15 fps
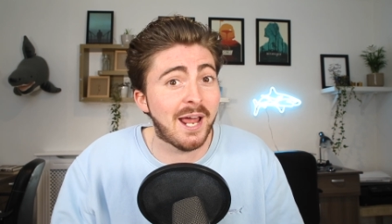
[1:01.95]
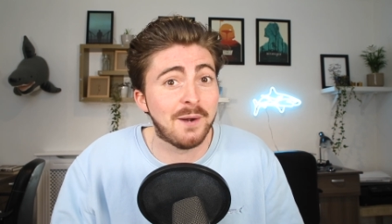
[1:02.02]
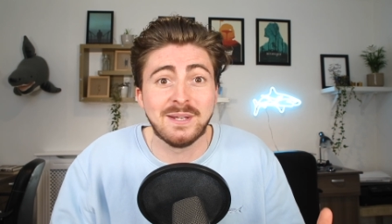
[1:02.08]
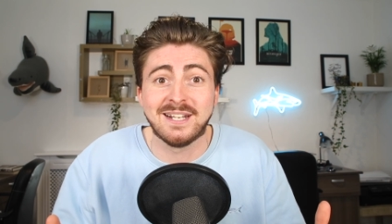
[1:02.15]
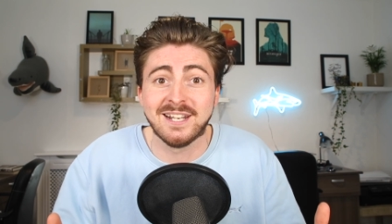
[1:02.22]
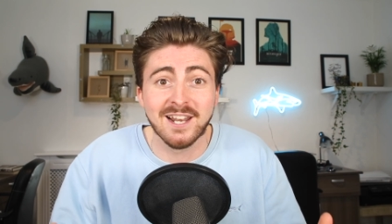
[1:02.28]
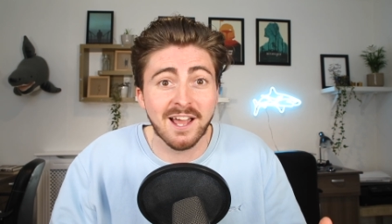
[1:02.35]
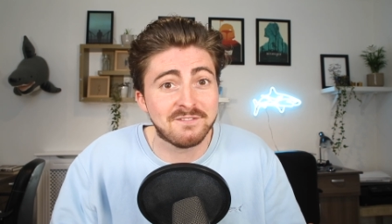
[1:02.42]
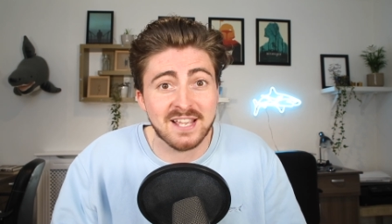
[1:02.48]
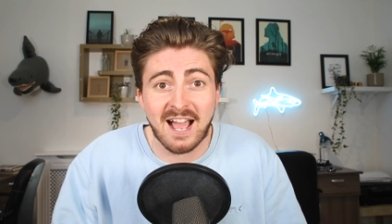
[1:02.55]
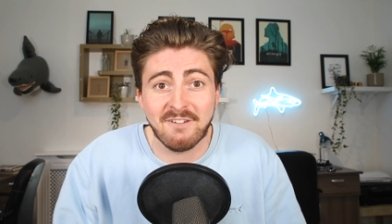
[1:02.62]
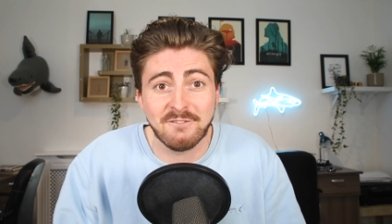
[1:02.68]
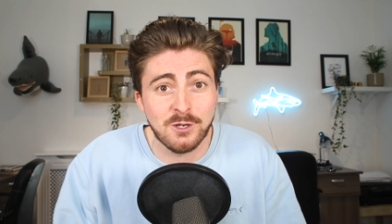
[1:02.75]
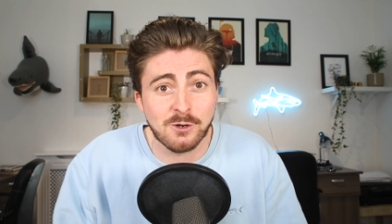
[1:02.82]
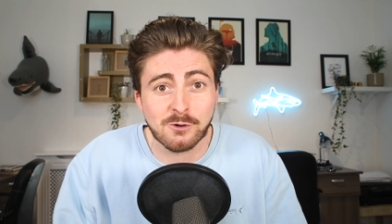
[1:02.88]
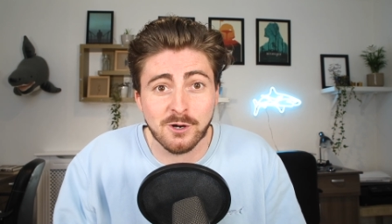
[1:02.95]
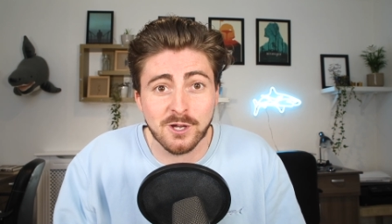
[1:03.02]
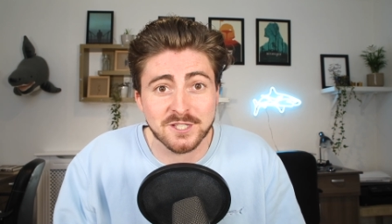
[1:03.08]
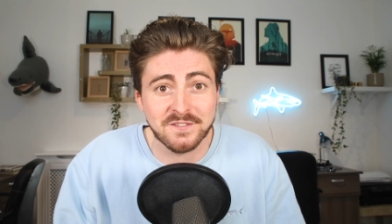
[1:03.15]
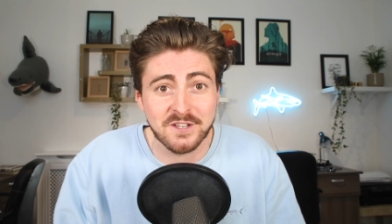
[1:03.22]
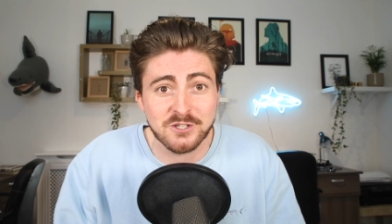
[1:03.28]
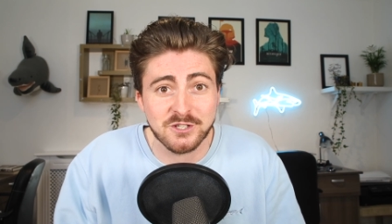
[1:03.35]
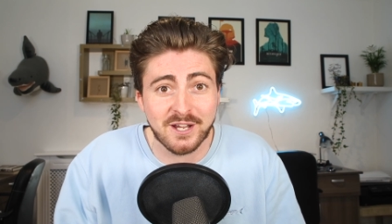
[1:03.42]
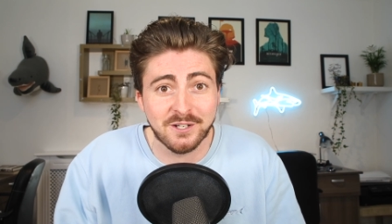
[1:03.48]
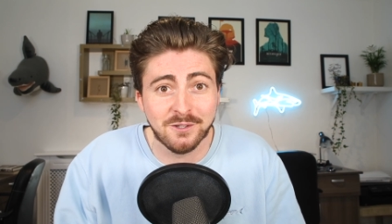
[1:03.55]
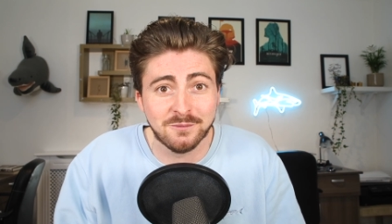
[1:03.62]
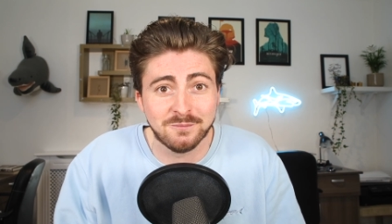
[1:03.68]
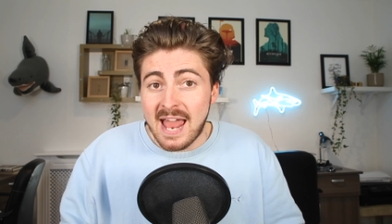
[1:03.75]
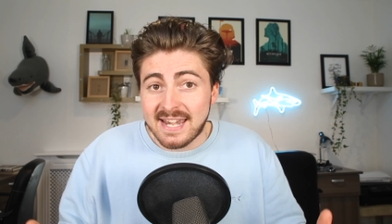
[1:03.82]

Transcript: and we'd love to have you across on the channel.